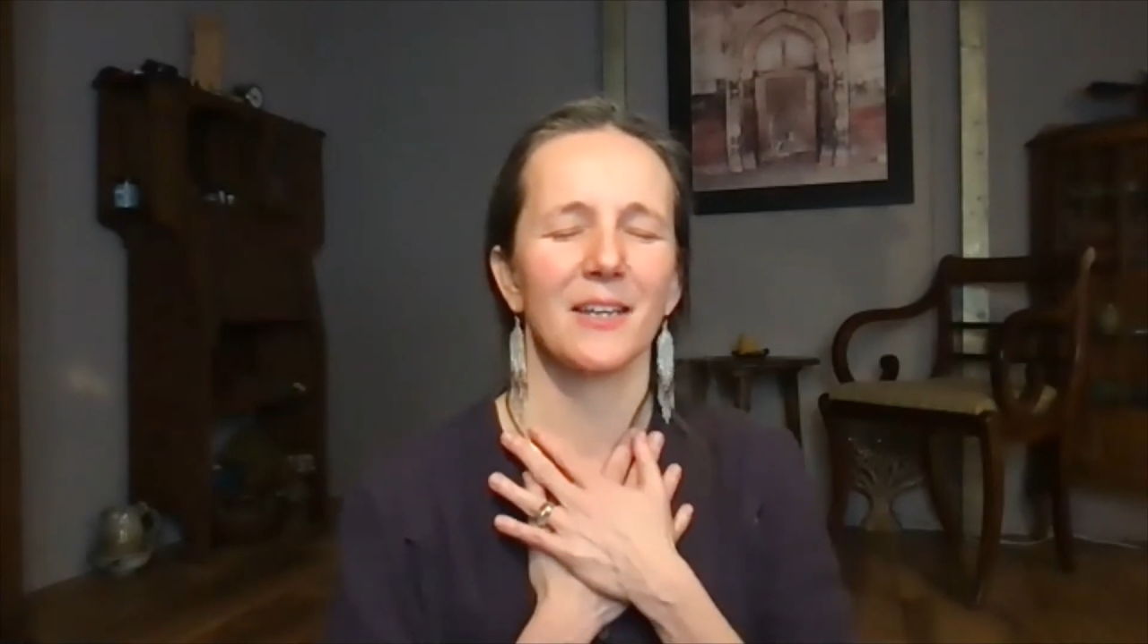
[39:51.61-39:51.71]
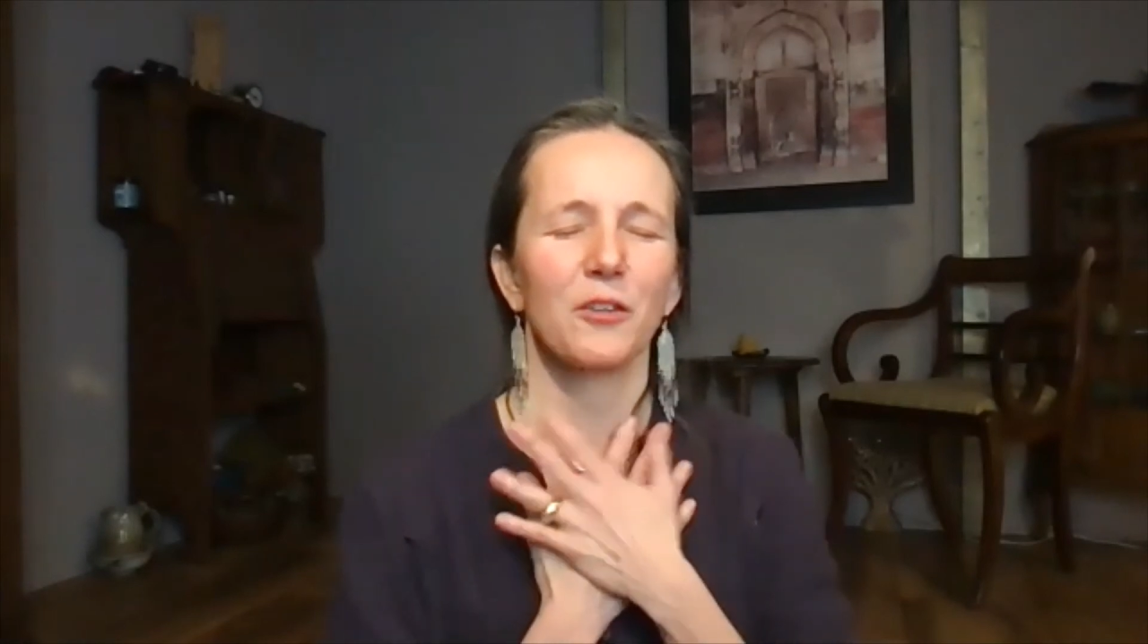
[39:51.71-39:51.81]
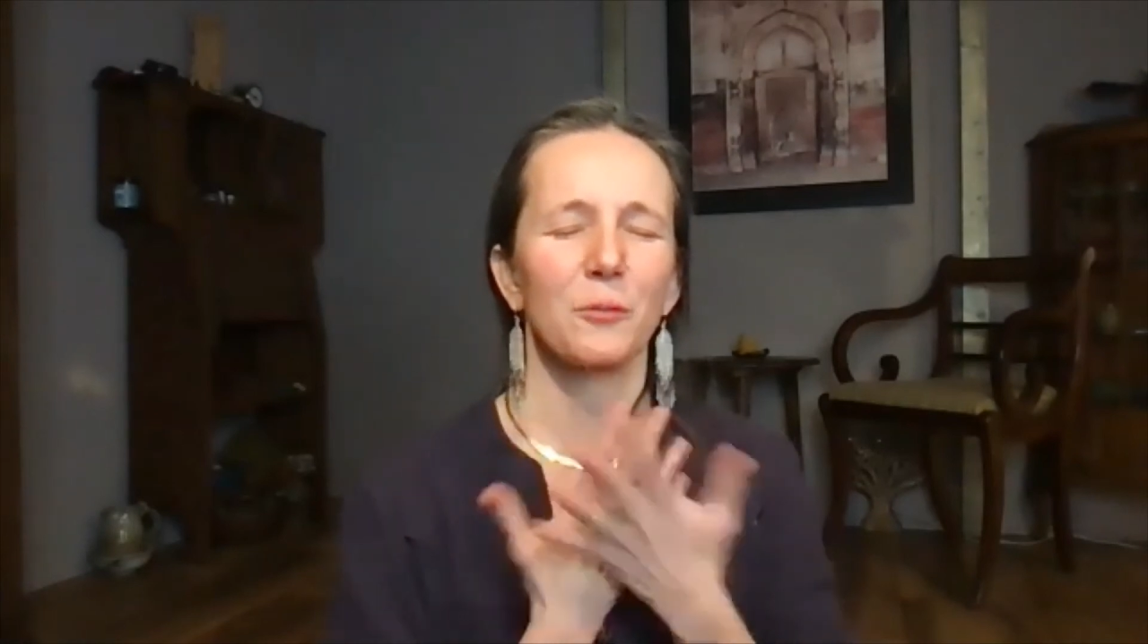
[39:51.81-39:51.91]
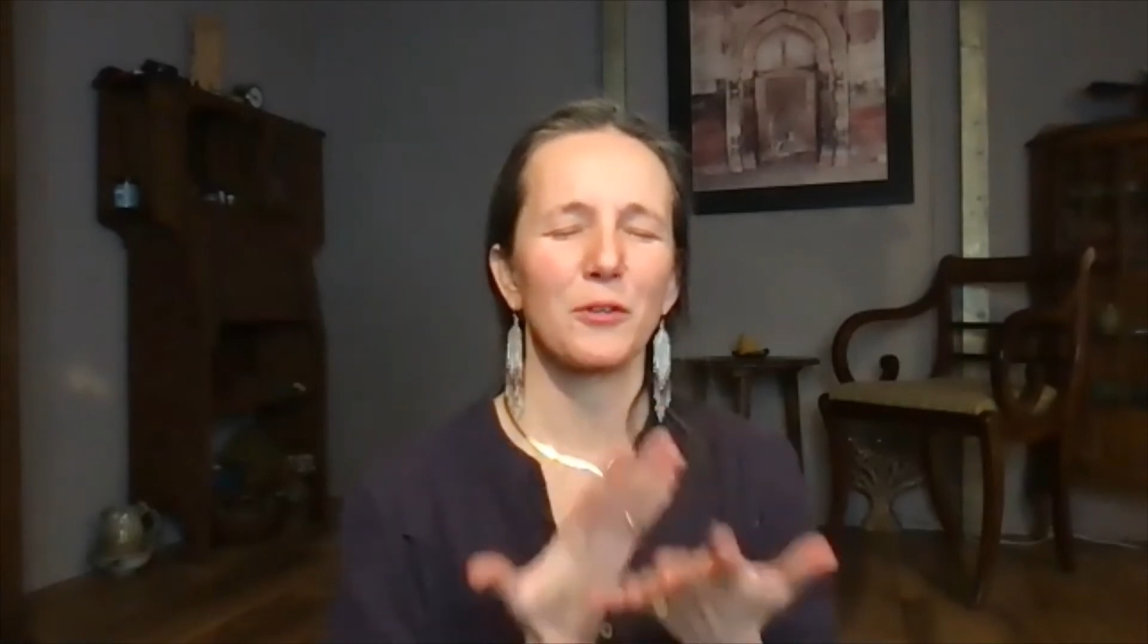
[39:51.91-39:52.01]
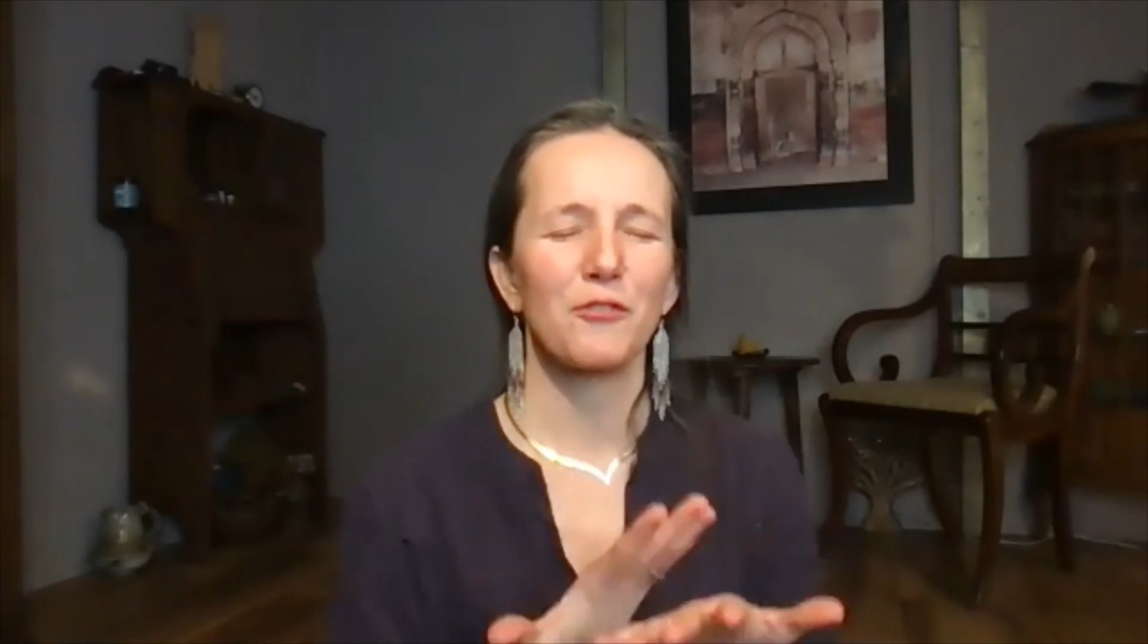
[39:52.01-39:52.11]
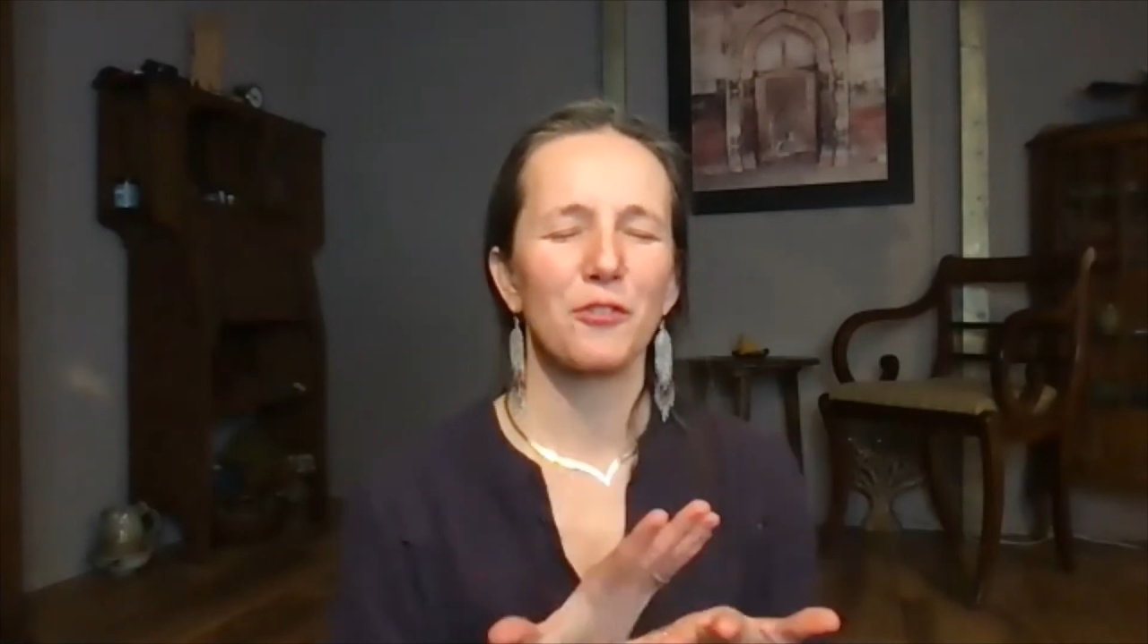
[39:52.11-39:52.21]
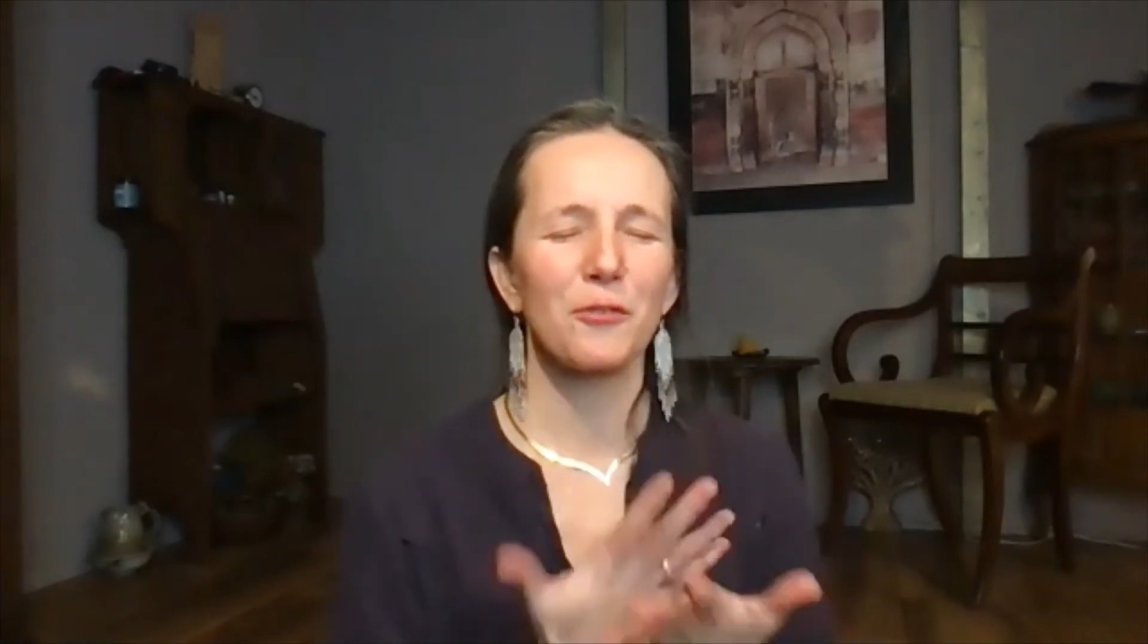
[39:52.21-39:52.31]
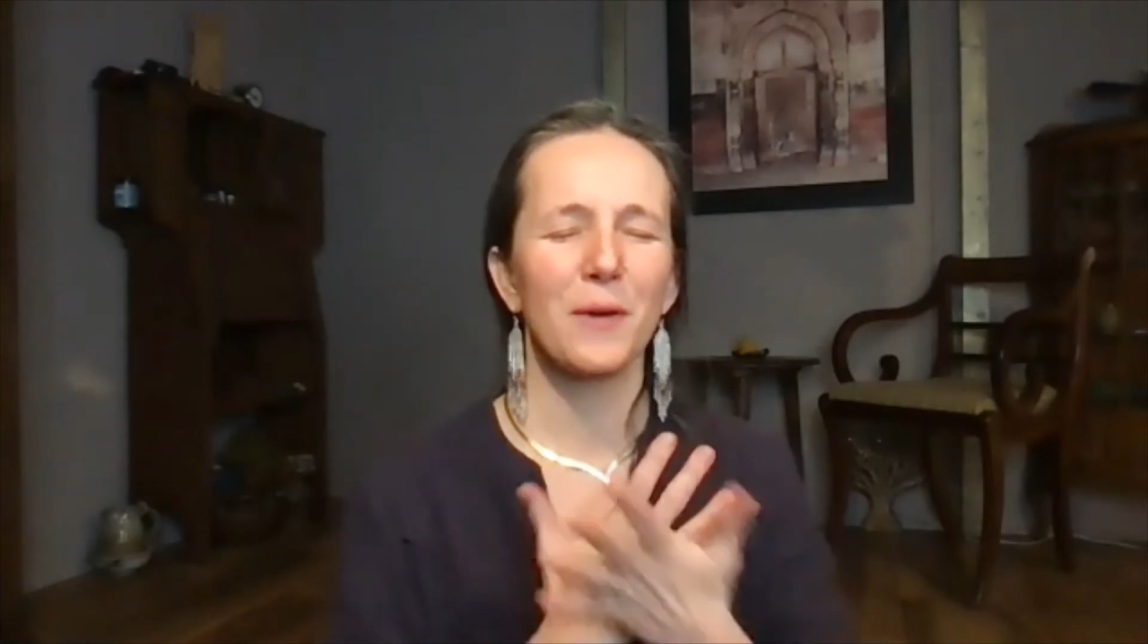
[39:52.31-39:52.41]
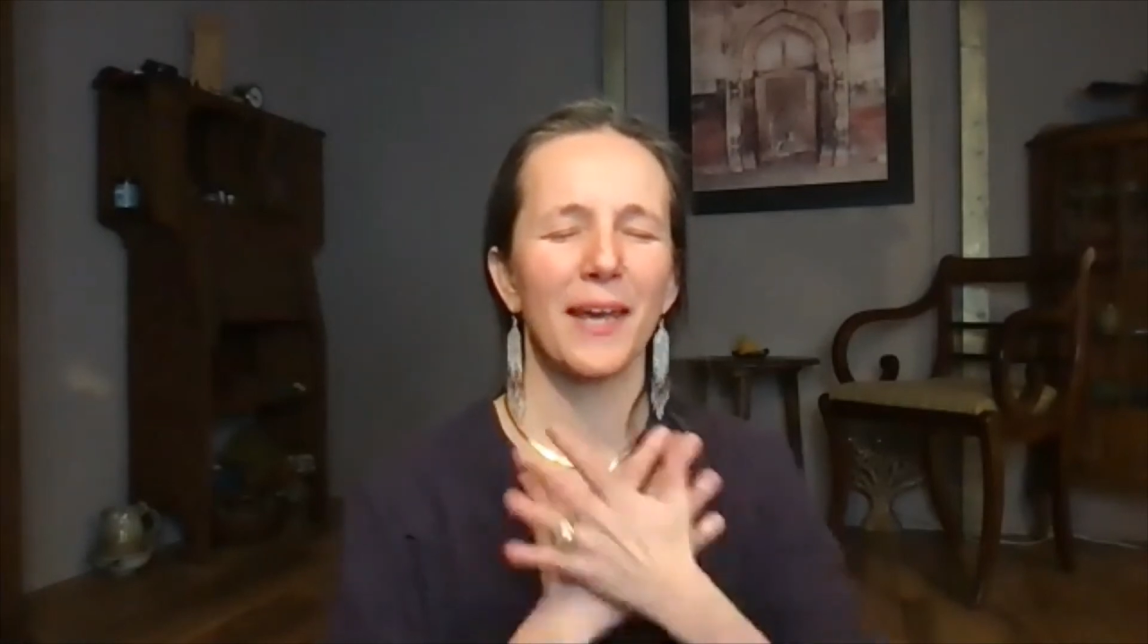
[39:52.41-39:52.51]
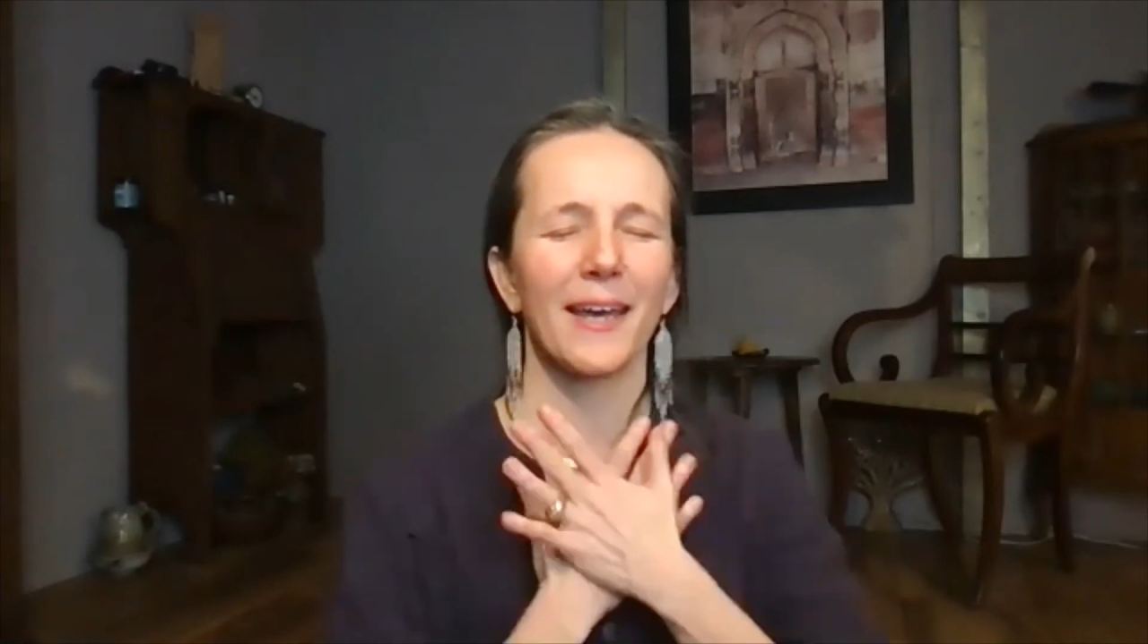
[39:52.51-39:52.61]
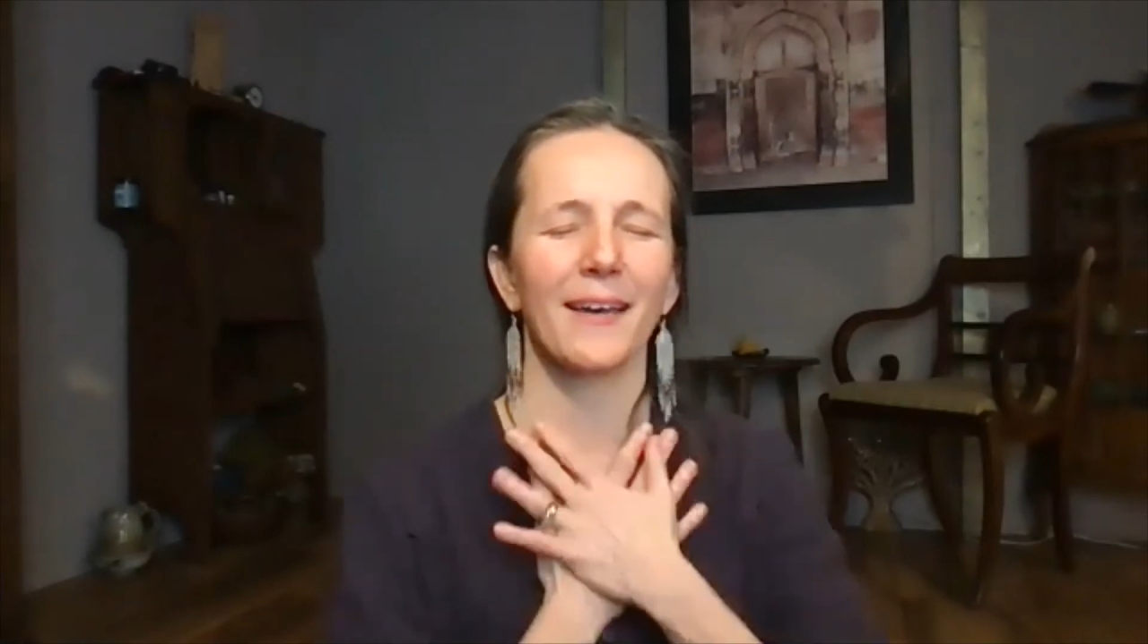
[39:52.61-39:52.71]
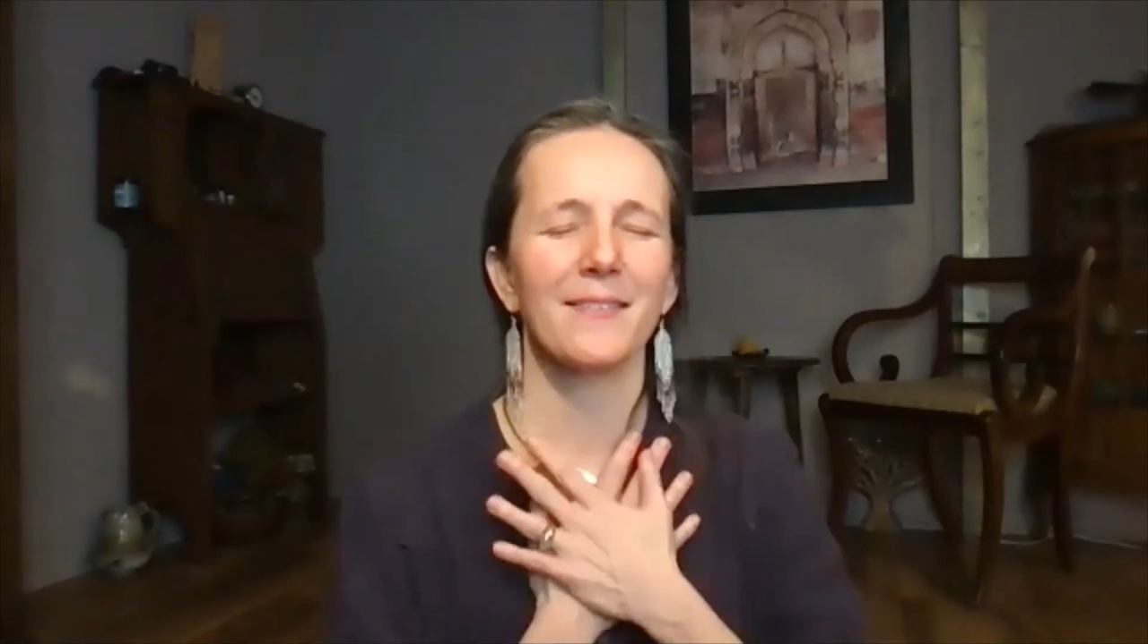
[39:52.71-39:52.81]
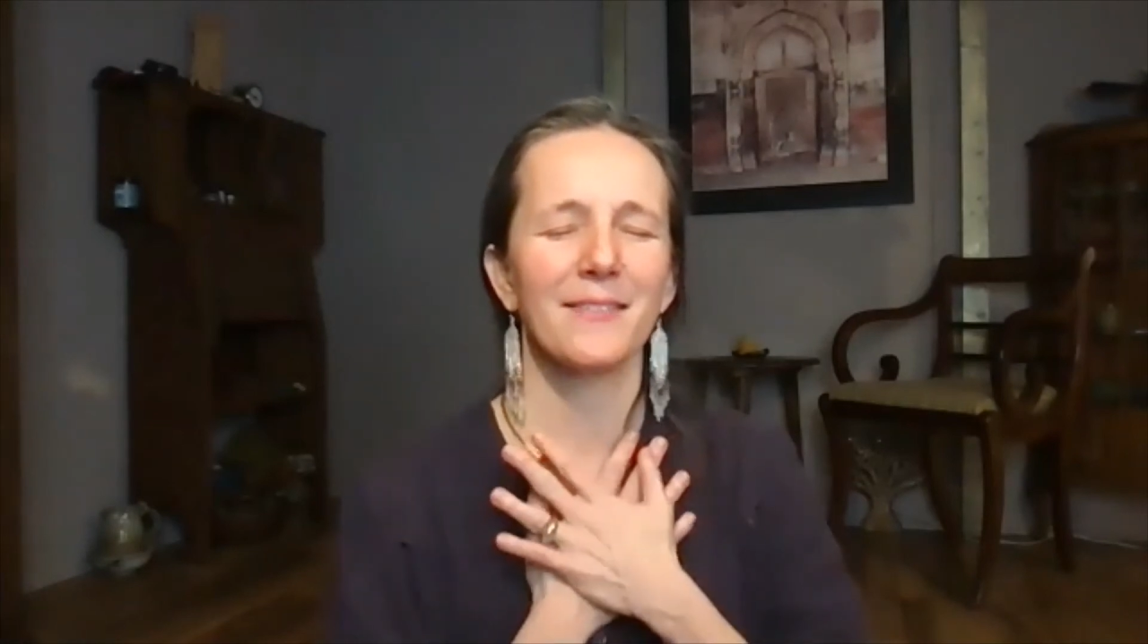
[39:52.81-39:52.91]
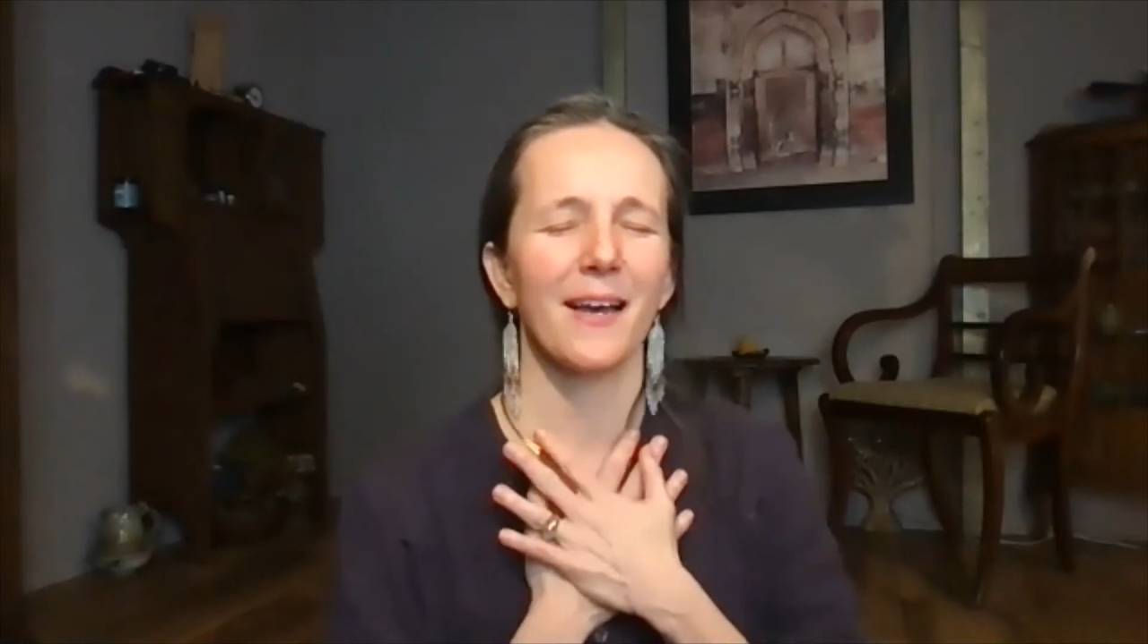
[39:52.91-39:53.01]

you can put two hands,